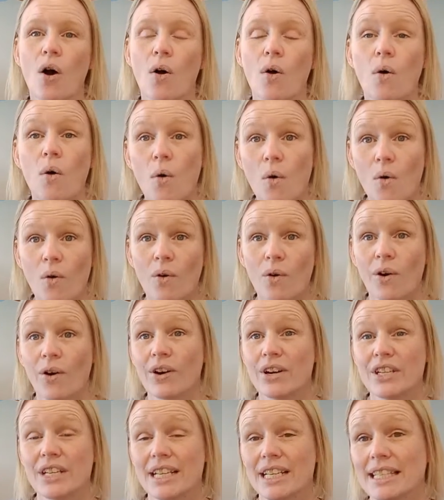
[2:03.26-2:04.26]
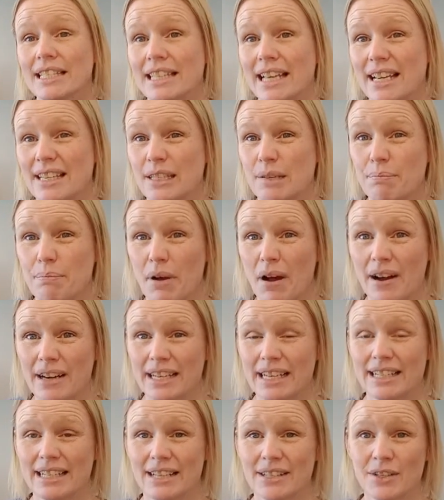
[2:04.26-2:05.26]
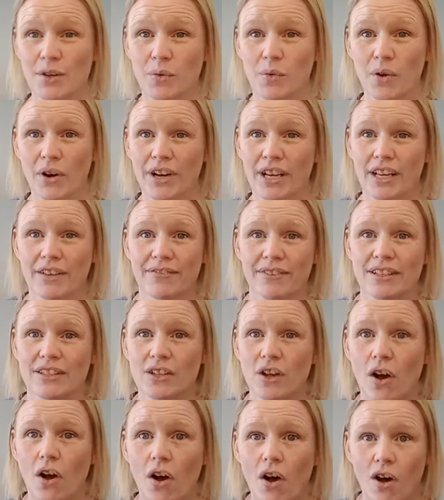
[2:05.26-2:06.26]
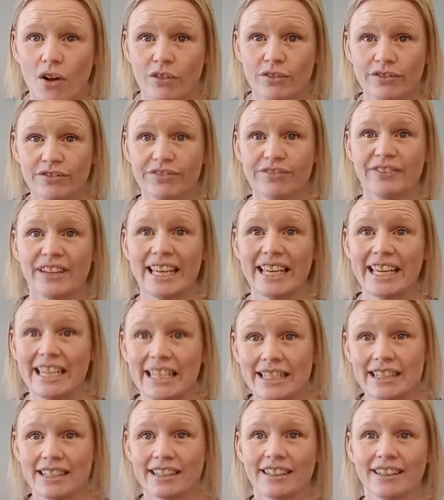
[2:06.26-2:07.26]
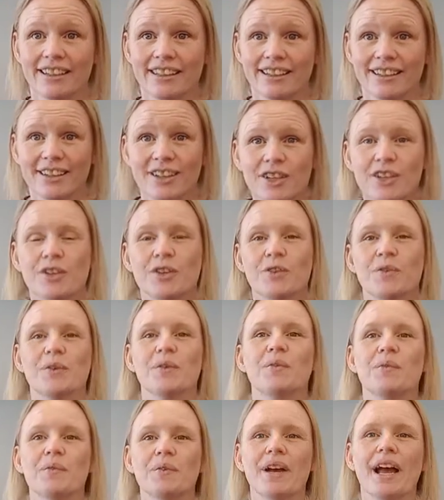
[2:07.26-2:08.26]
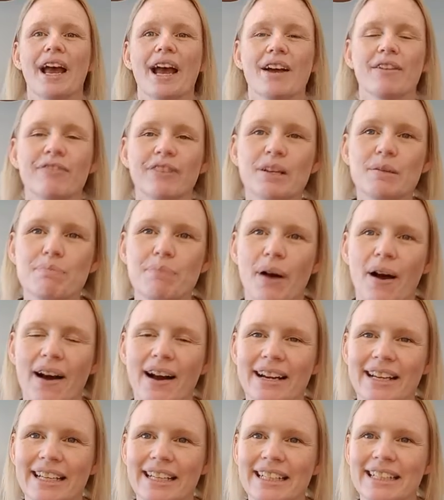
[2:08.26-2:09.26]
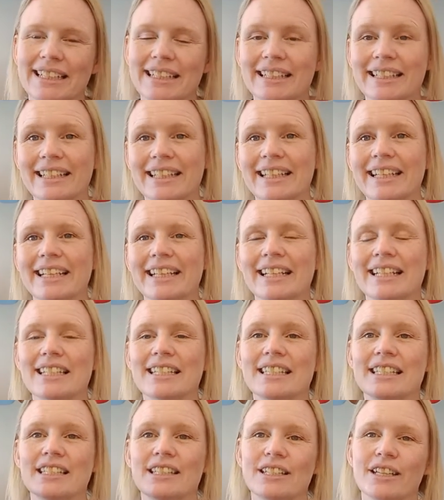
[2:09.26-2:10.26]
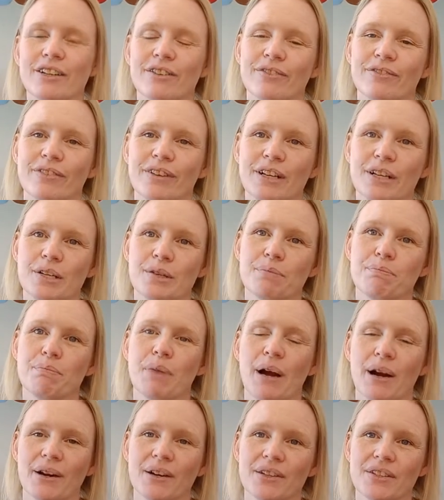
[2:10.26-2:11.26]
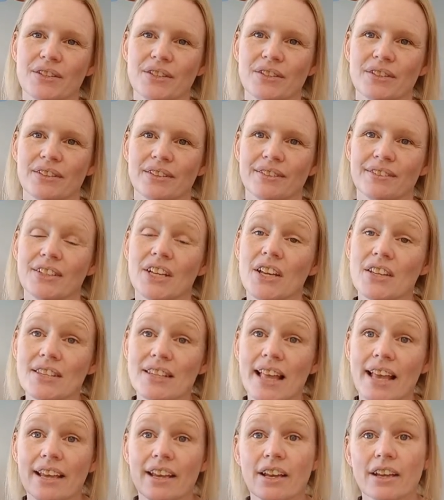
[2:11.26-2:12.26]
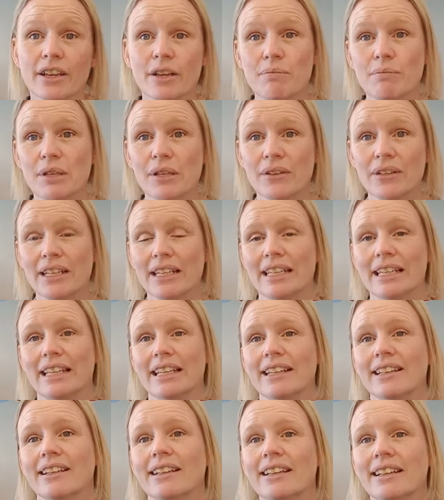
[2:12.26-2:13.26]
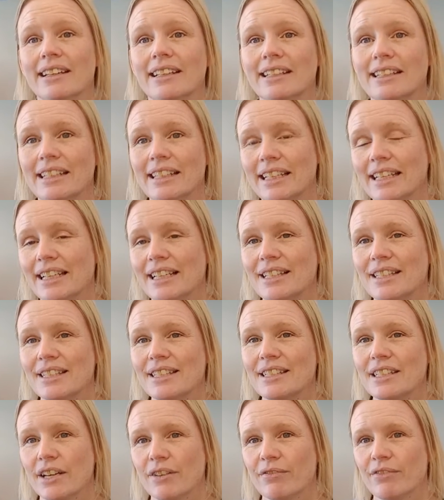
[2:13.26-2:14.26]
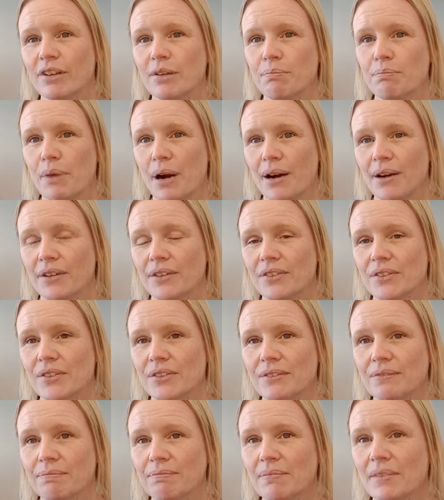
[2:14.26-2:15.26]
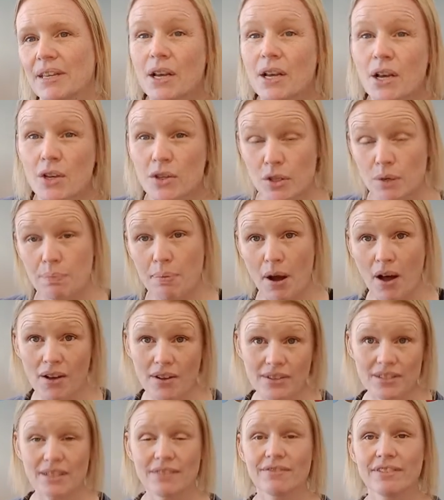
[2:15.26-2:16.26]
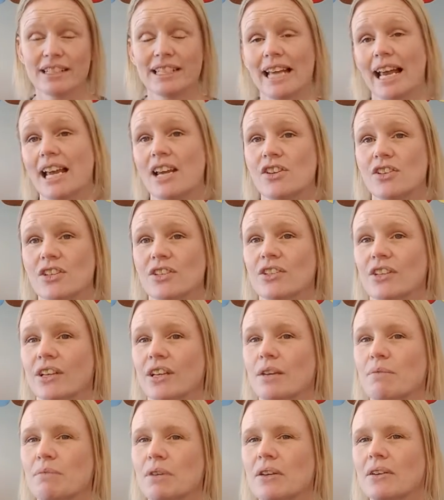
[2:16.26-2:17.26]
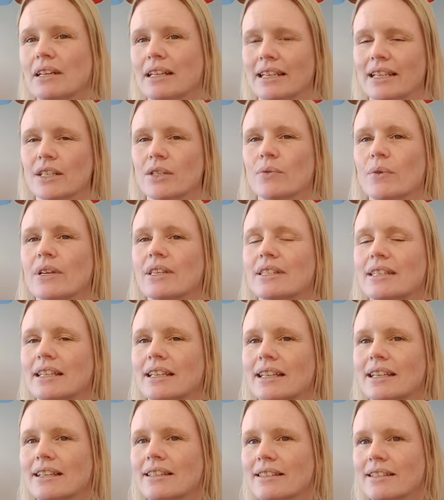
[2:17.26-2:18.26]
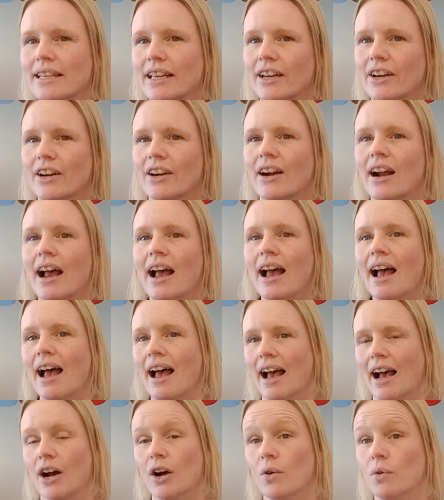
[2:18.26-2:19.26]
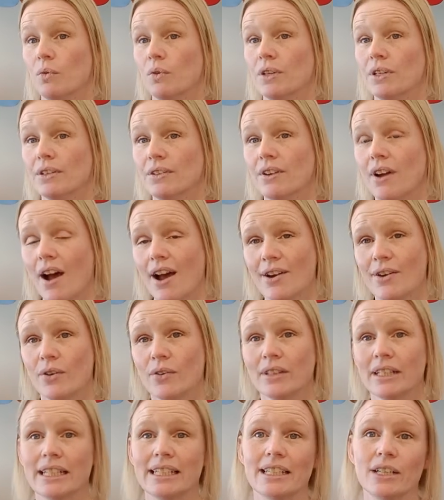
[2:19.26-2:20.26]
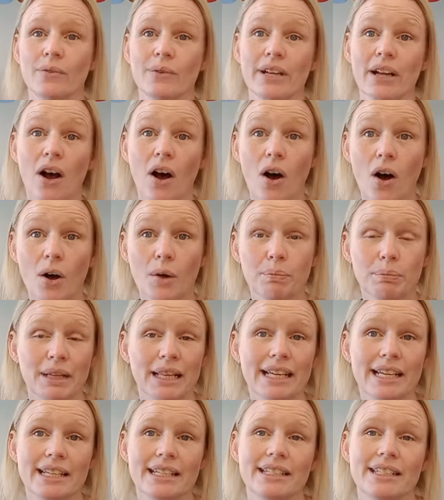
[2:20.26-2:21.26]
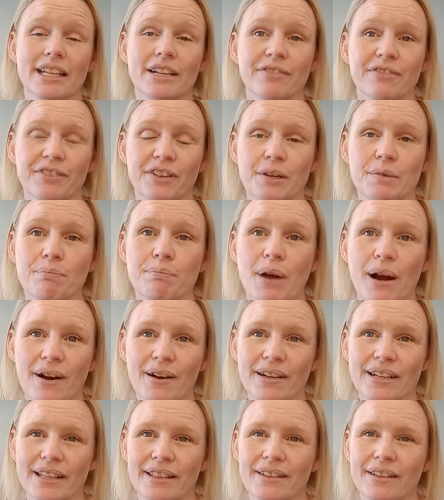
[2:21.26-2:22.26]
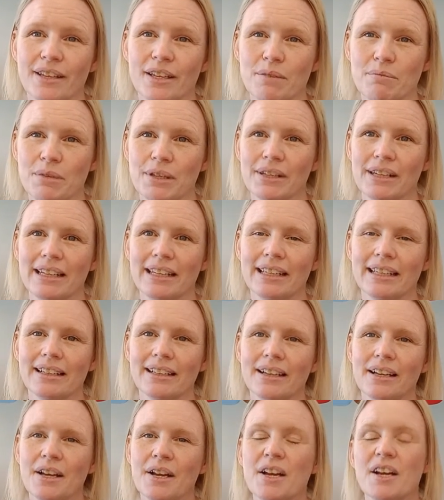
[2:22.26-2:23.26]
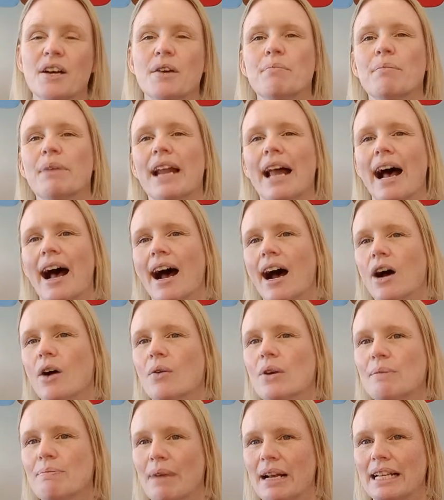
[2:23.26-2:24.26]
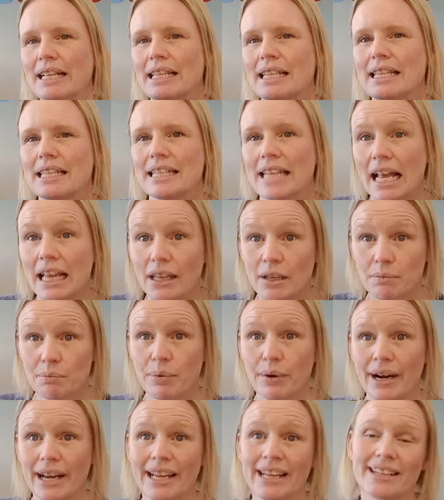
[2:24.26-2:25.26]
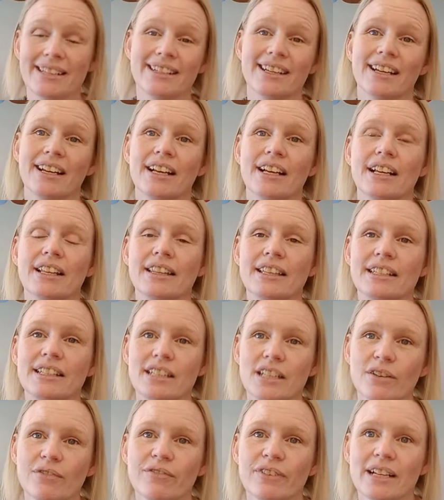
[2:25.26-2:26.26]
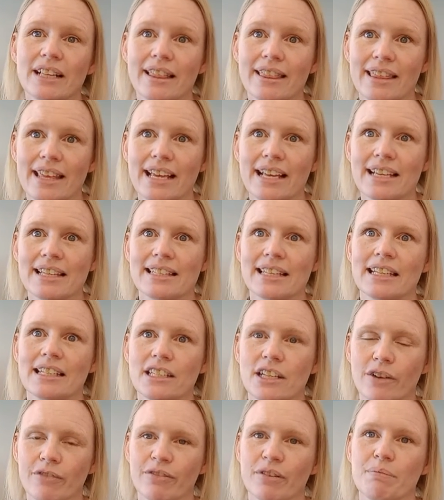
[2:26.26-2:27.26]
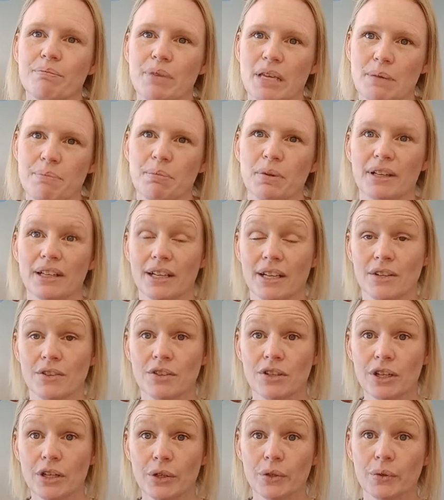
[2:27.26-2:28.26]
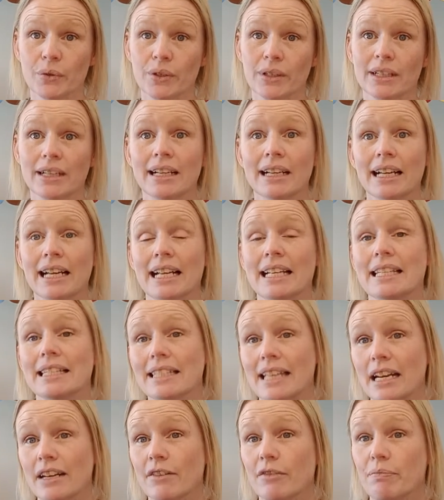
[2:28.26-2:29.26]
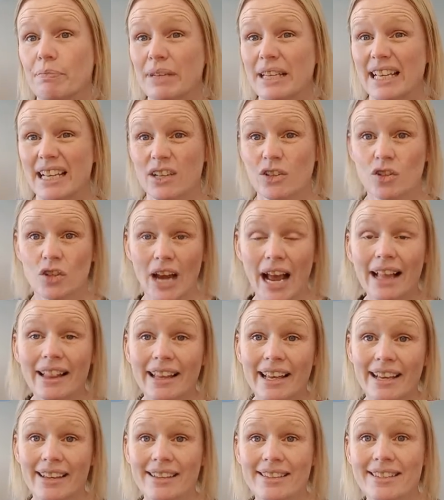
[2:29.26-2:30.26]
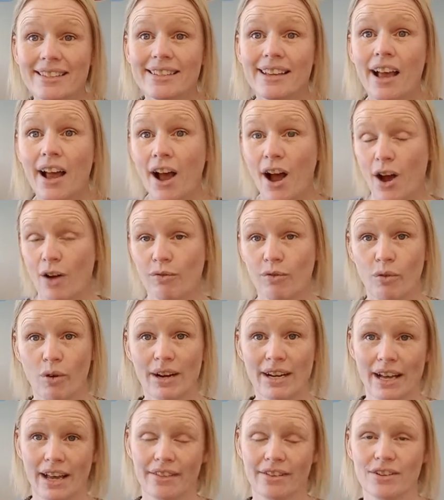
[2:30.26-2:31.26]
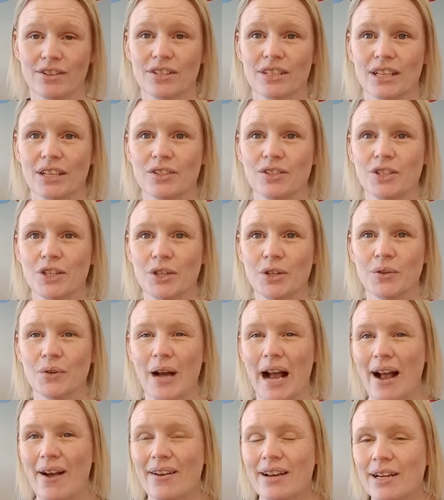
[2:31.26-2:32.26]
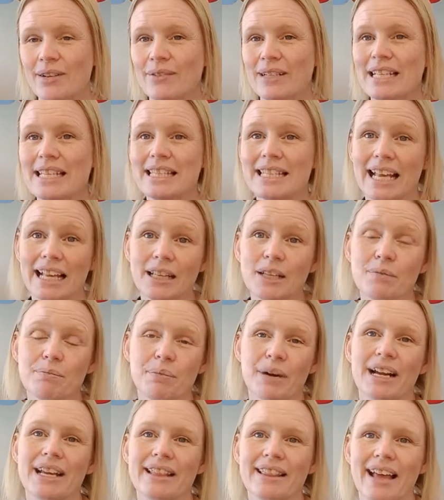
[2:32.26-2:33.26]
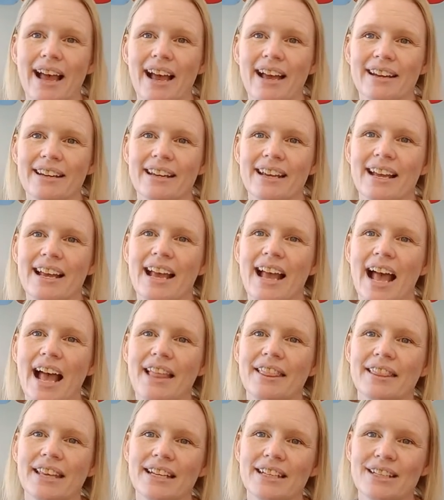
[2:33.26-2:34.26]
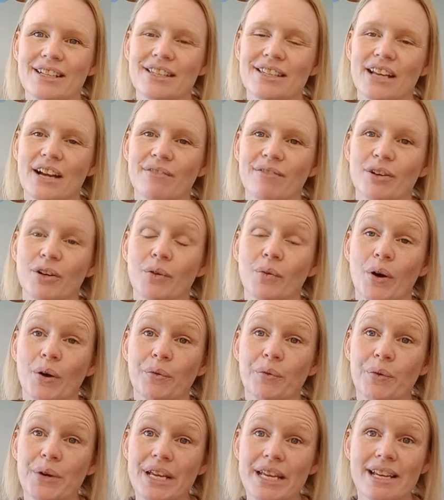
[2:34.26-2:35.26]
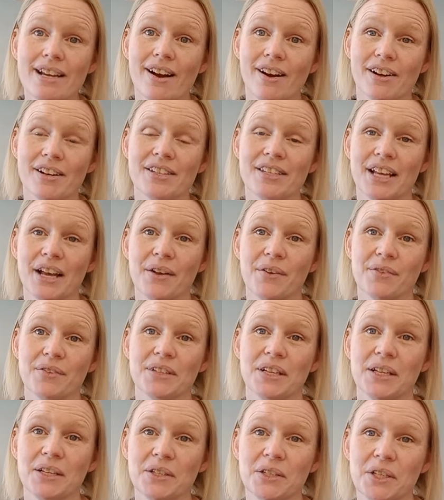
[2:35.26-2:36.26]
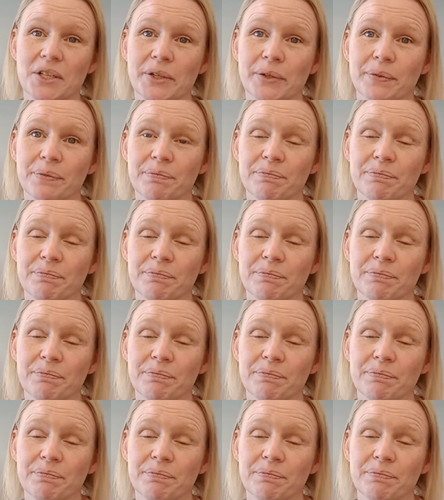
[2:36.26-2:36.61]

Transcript: or just as a body doesn't work if it's all feet, everybody needs different parts, just like a community needs different parts. So Paul's invitation to communities was to consider how not only did we all play a different part in the community, but how we might celebrate the different things that different people can do. Instead of being jealous of what others can do, how can we celebrate that and then discover what we ourselves can do?